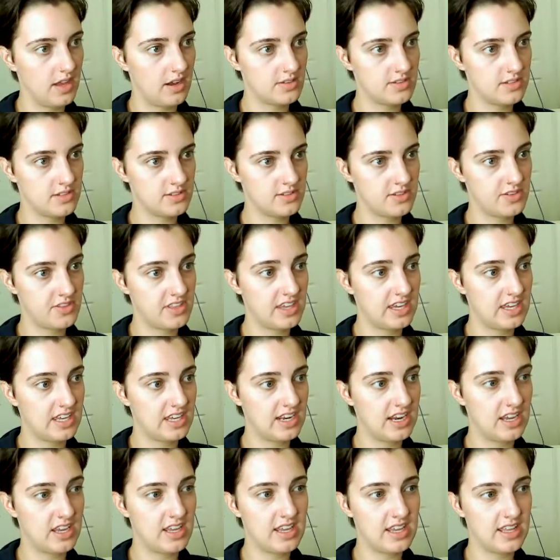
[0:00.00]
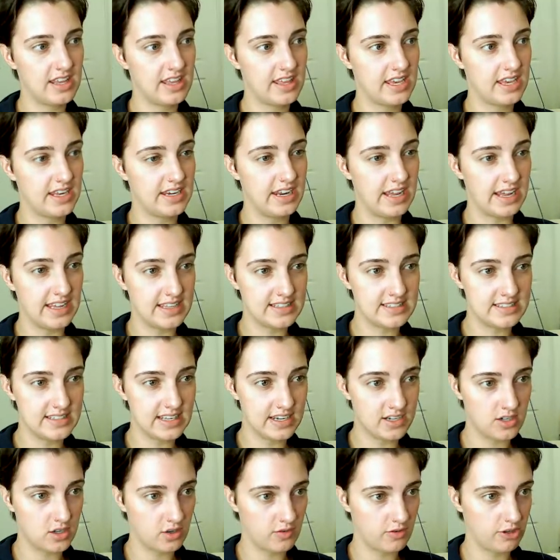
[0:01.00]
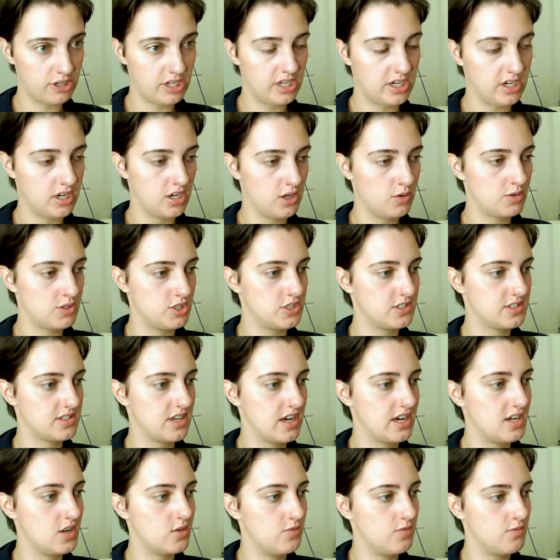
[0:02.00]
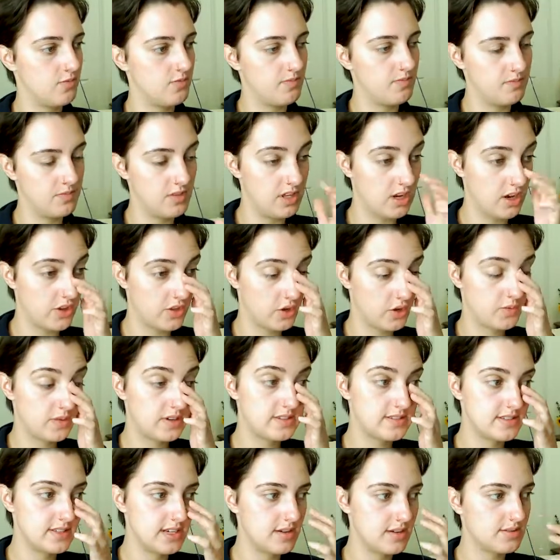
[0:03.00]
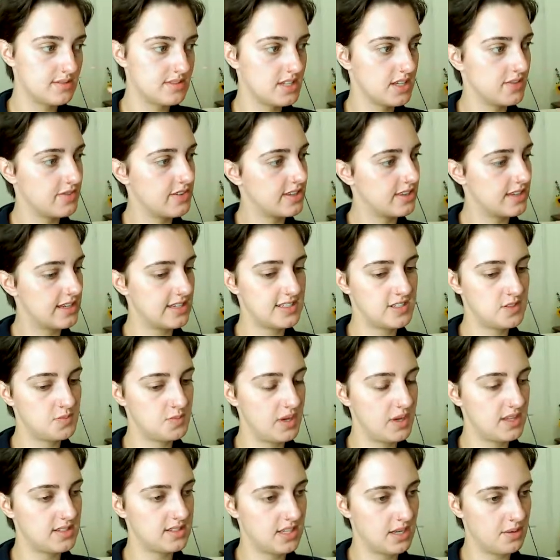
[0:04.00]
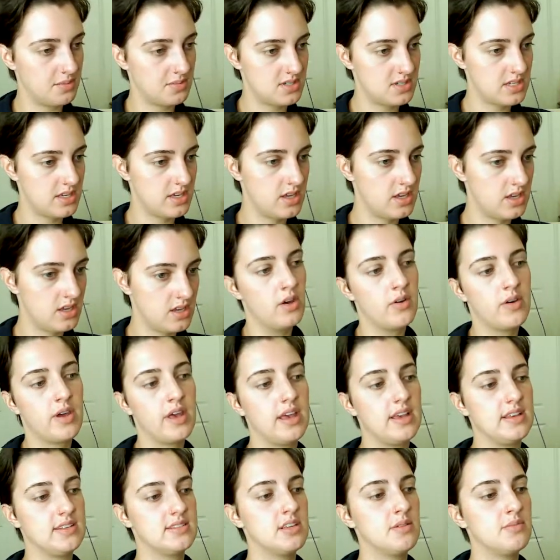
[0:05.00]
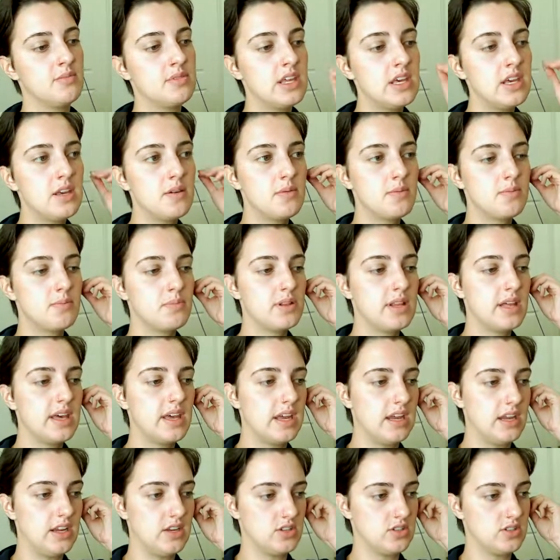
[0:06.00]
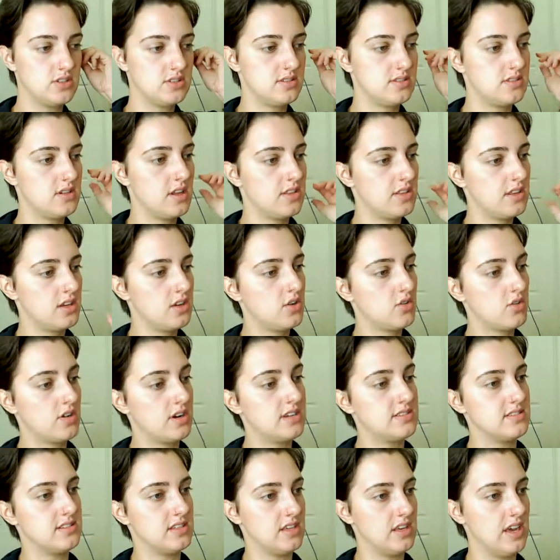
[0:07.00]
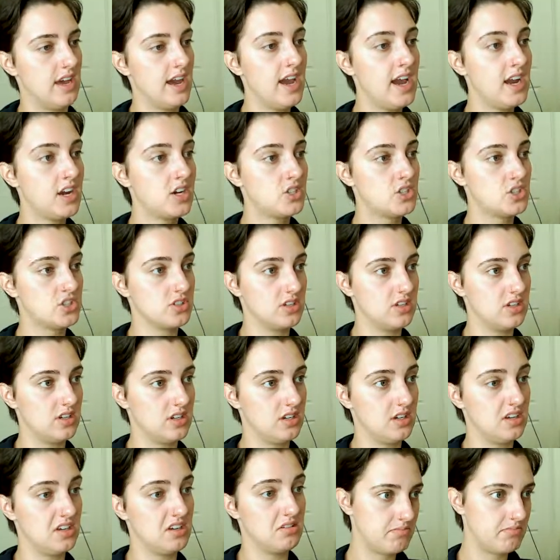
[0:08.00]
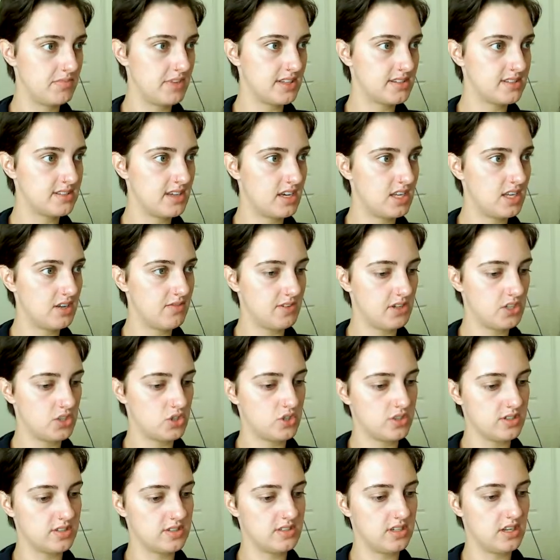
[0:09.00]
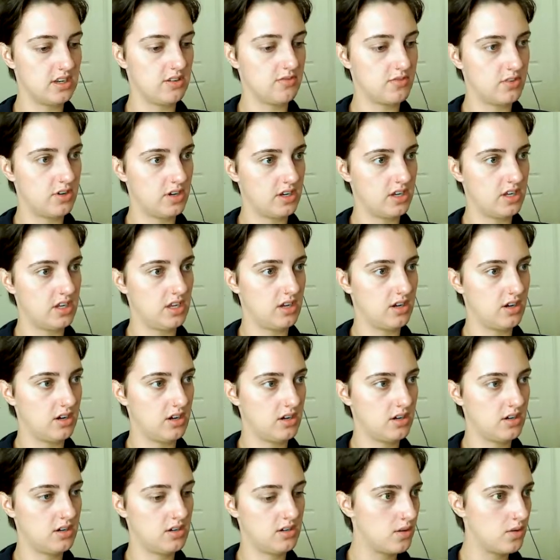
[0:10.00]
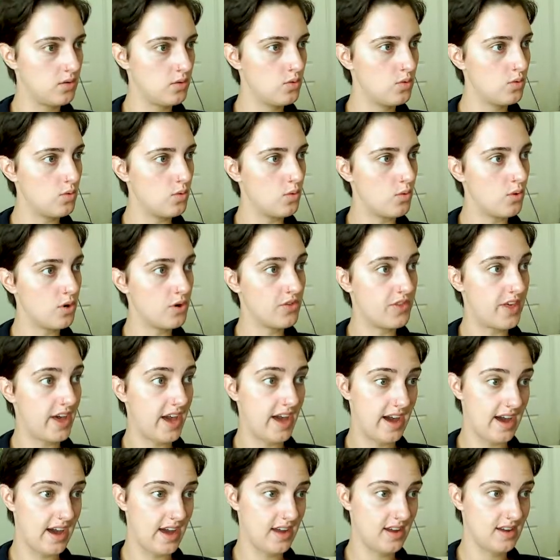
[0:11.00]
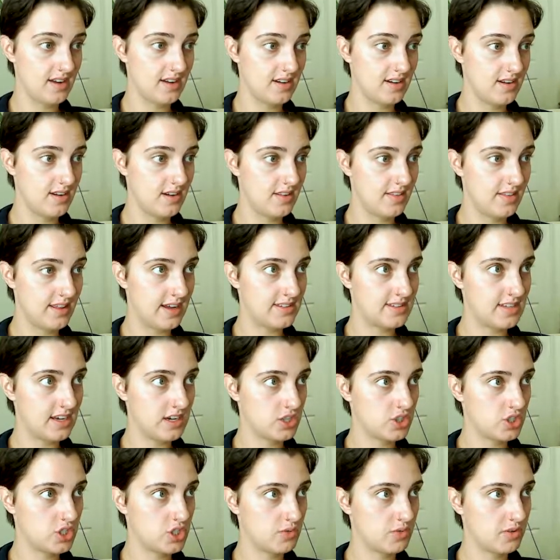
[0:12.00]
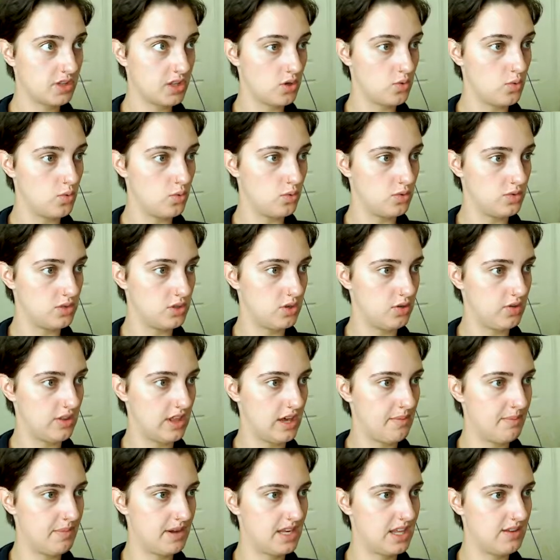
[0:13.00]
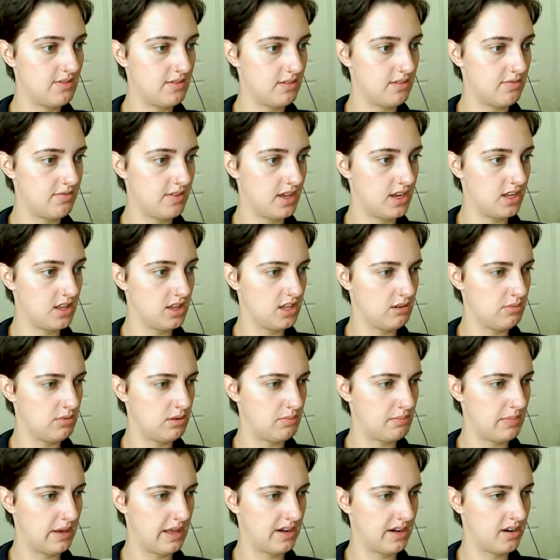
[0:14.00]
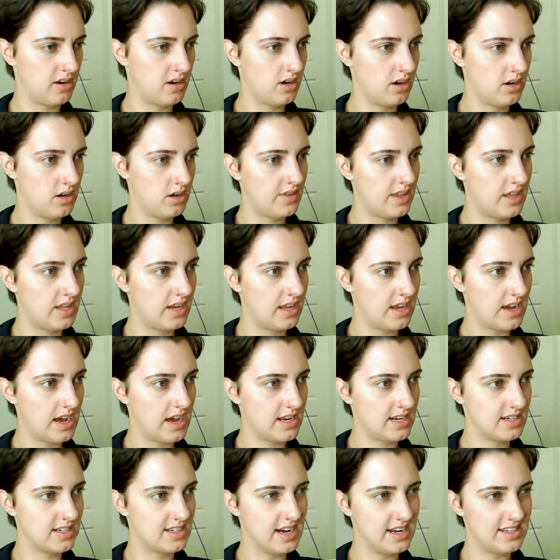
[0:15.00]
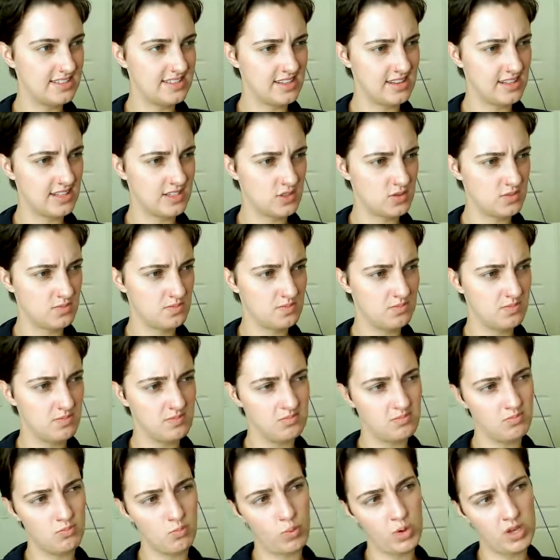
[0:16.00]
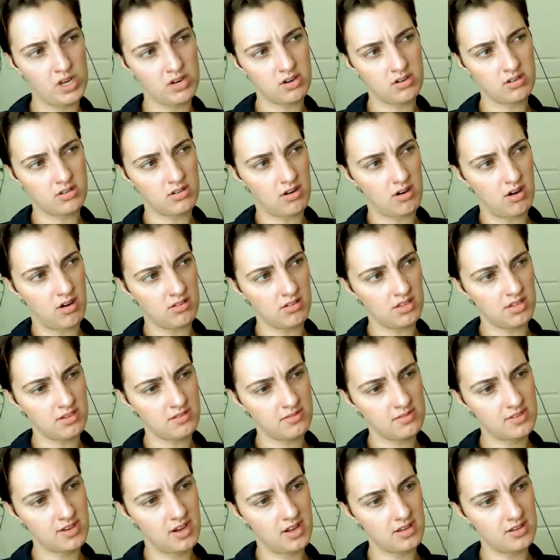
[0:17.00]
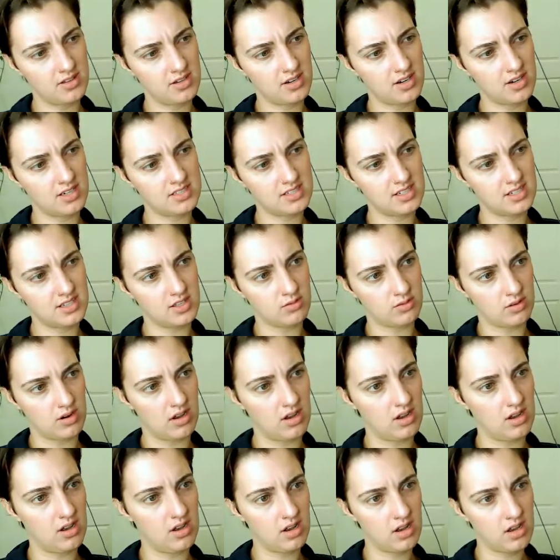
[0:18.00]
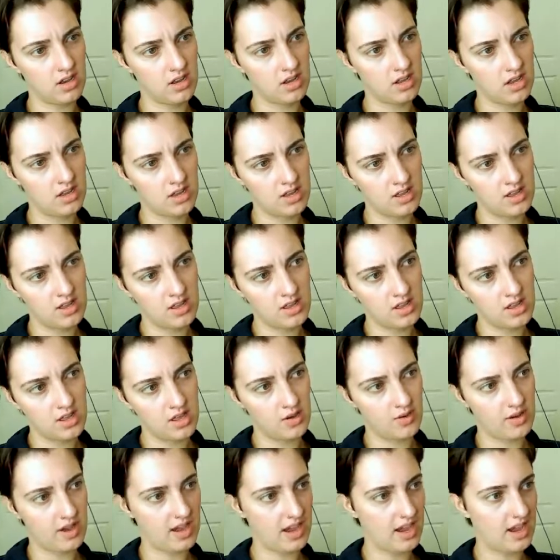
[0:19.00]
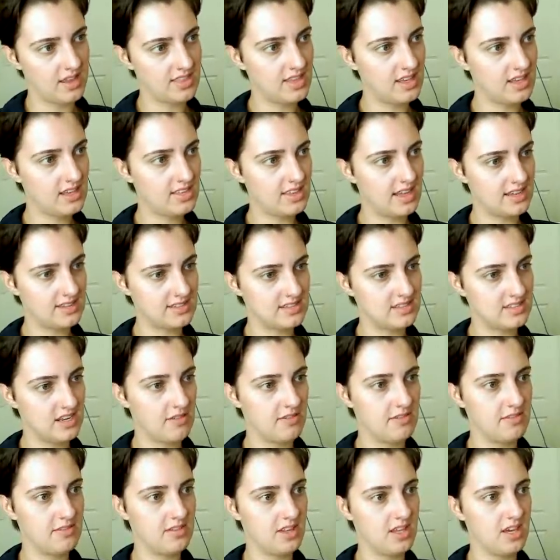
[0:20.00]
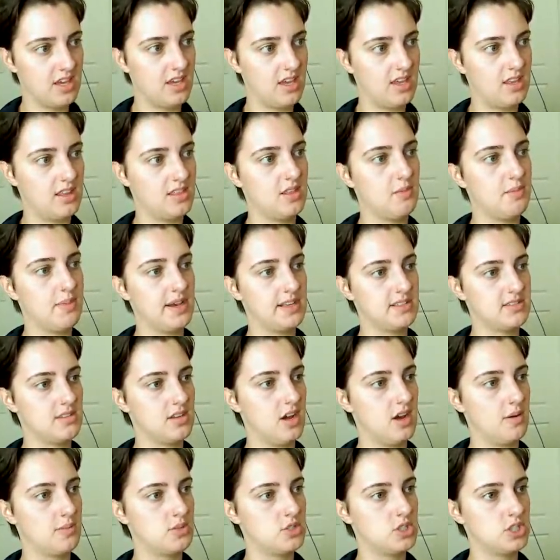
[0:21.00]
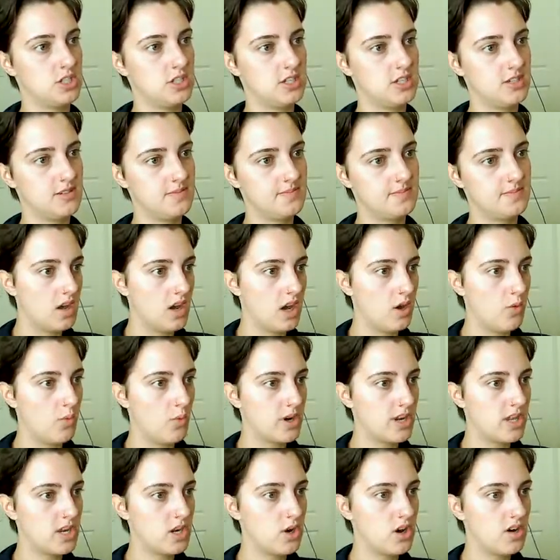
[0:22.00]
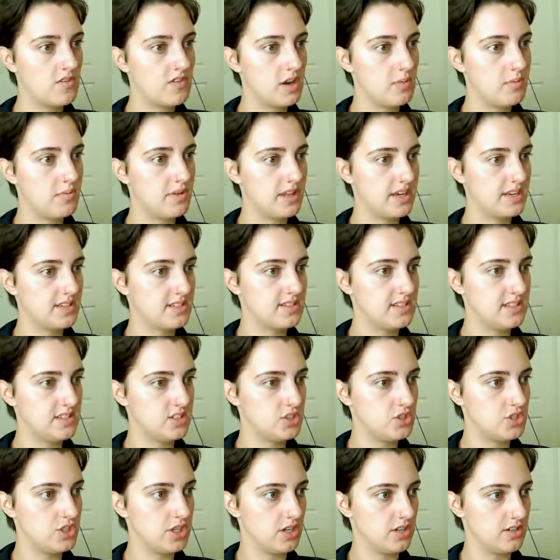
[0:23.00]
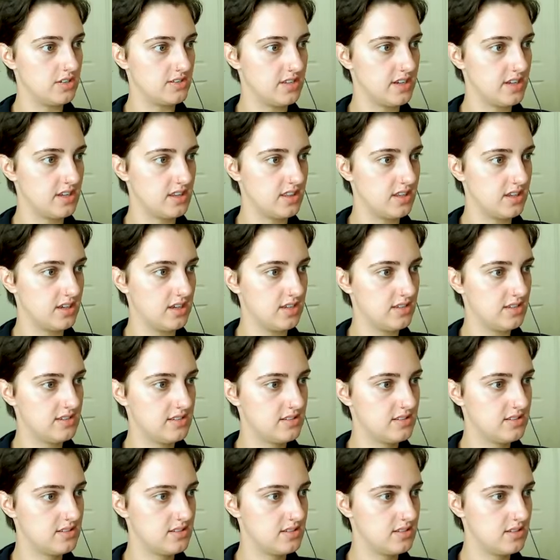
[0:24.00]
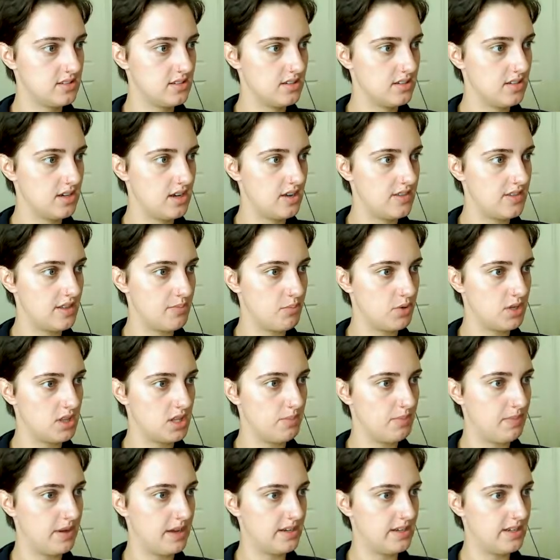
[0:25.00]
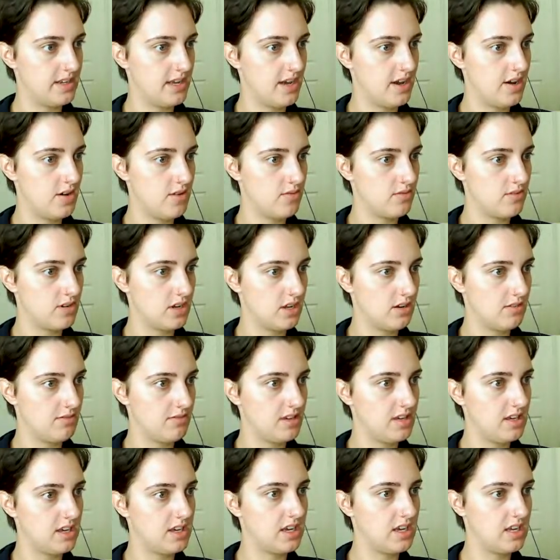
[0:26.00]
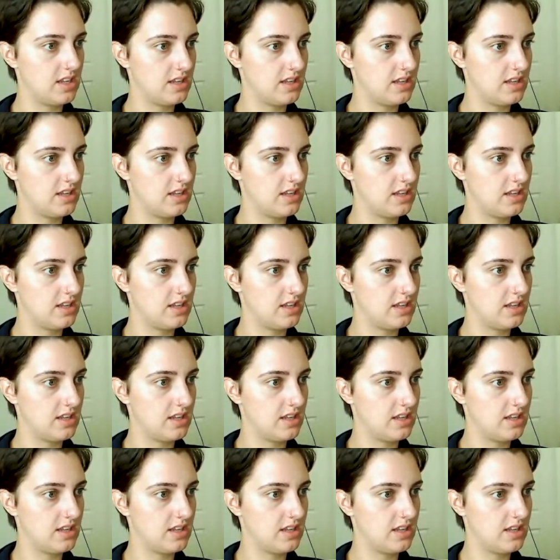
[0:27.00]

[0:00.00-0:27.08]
was also thinking I can get like a nightstand over here, which is kind of the other reason I was leaving that space empty. Okay, something plain, just nothing crazy. Actually, that's kind of interesting for in here. Ooh, or that. That's actually really cool too. That might even fit a little bit better. And it kind of ties in this weird olive color to the rug. Okay, I think that's definitely the best option. want to know if I place these chairs like this and then put the bed down, if he can